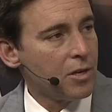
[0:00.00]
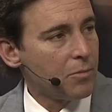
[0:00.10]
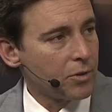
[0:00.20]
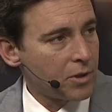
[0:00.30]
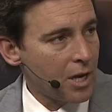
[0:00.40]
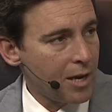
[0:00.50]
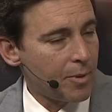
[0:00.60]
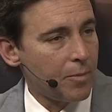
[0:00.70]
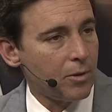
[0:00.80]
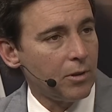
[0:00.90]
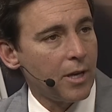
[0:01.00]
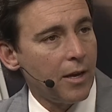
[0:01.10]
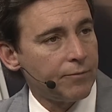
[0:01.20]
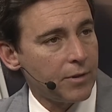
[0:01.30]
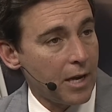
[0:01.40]
most capable
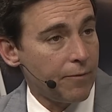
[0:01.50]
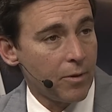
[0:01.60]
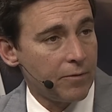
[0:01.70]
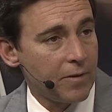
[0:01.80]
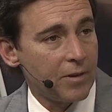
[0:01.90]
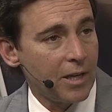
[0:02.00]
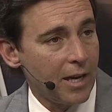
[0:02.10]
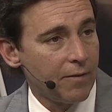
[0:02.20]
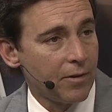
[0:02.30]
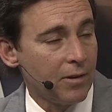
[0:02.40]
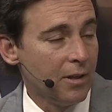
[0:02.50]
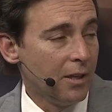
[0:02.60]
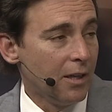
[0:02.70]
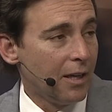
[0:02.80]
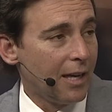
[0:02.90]
F one fifty ever.
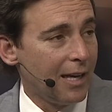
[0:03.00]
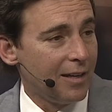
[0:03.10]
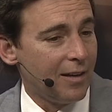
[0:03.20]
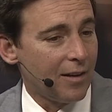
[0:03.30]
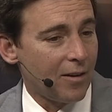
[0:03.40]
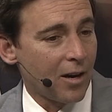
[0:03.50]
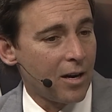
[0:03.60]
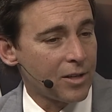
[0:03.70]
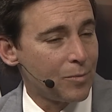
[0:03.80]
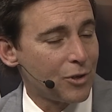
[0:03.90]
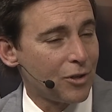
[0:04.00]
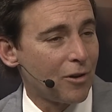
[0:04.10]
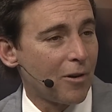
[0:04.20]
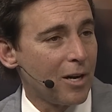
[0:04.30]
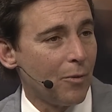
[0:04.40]
And uh, our customers are
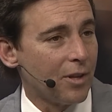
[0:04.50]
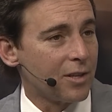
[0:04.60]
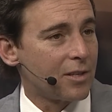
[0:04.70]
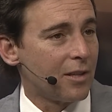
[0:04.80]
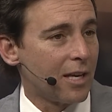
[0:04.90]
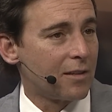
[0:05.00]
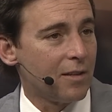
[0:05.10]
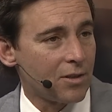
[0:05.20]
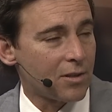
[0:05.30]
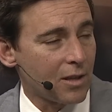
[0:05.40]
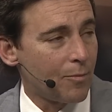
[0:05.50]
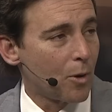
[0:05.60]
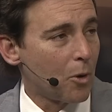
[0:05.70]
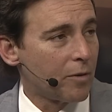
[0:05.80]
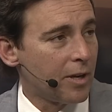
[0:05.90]
agreeing with us, and that gives us a lot
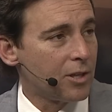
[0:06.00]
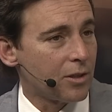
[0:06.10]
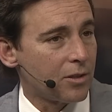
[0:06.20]
more motivation